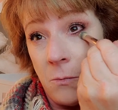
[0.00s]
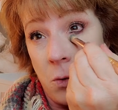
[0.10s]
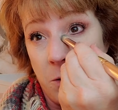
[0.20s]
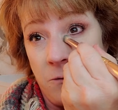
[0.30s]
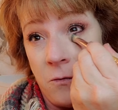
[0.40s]

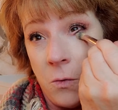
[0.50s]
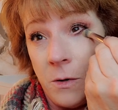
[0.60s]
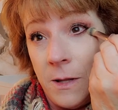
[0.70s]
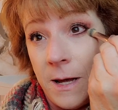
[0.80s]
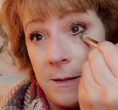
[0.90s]
more for
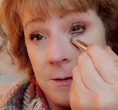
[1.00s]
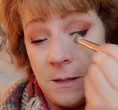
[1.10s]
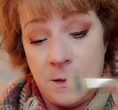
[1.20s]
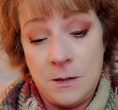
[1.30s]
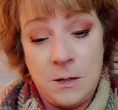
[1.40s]
that
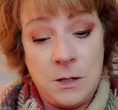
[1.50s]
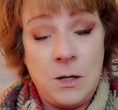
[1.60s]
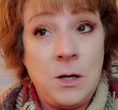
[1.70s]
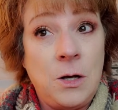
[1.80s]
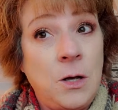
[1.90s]

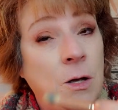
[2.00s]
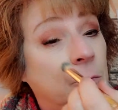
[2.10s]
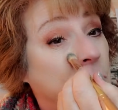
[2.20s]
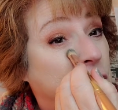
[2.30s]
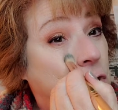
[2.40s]

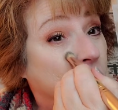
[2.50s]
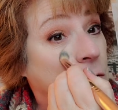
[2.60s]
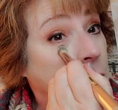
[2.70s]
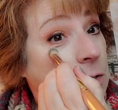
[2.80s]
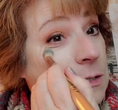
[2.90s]

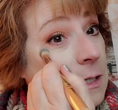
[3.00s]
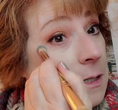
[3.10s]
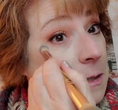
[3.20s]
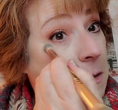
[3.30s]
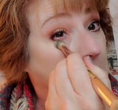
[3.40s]
mature skin